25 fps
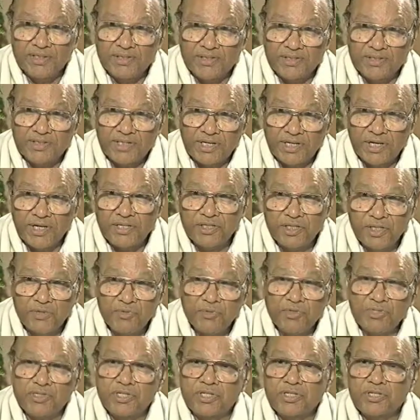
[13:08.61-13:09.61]
Then second thing,
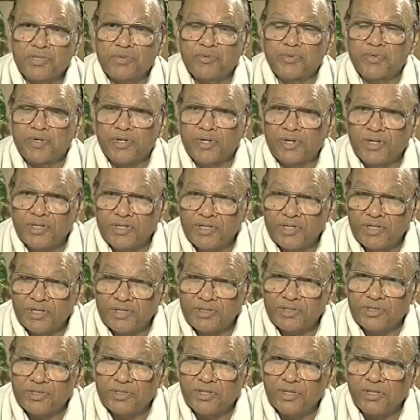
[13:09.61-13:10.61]
we said it will be
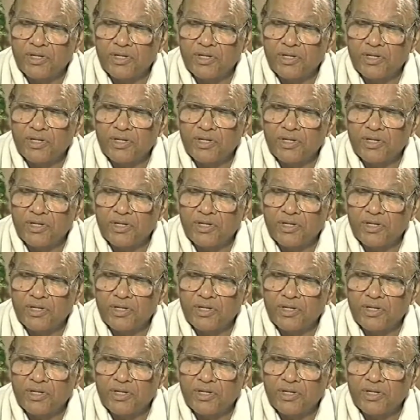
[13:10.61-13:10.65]
interest,